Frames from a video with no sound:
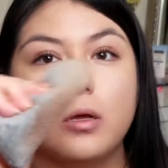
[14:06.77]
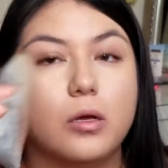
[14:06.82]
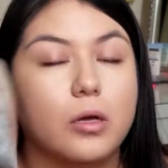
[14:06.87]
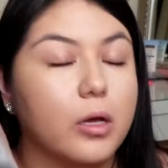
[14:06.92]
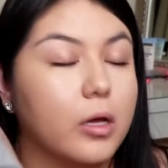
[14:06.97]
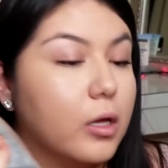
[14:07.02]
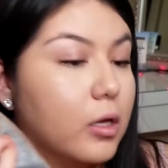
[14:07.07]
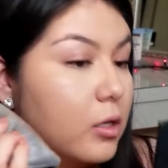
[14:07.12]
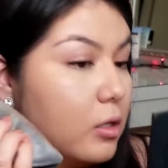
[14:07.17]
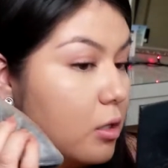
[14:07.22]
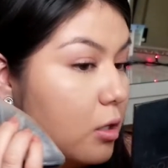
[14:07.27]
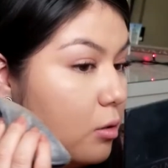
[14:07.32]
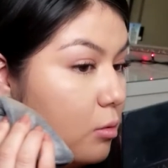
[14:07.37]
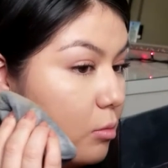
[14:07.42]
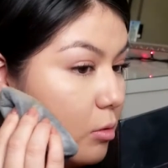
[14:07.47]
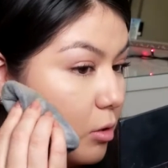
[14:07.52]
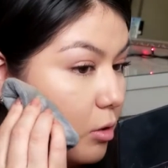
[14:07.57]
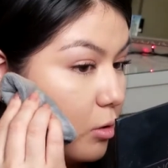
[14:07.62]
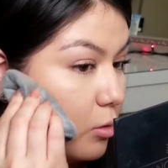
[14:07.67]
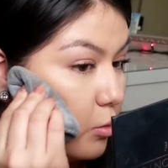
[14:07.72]
And
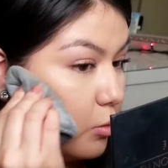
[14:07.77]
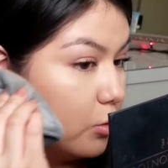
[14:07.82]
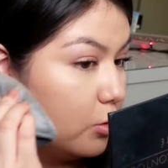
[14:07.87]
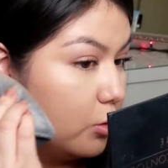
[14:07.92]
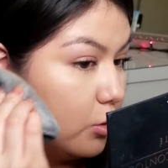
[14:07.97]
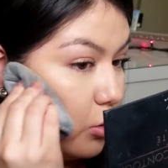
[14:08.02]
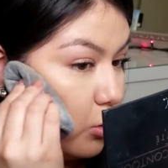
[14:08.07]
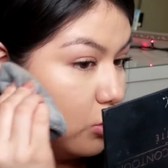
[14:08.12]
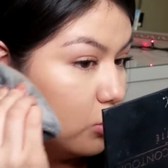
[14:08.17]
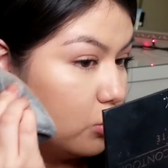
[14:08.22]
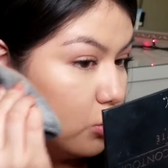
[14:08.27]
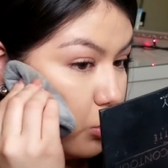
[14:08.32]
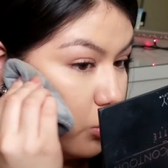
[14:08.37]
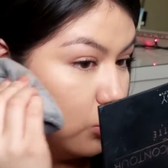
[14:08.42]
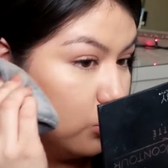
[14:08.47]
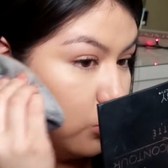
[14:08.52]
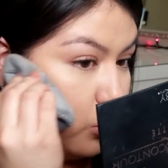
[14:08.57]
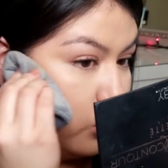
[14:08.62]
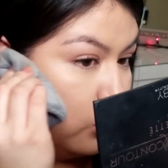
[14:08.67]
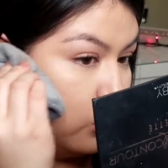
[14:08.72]
I'm going
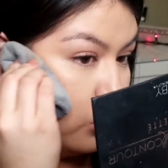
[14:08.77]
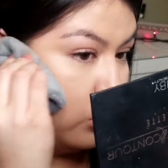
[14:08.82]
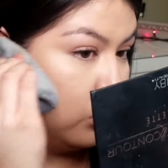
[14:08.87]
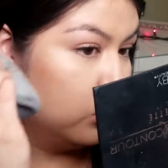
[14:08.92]
to,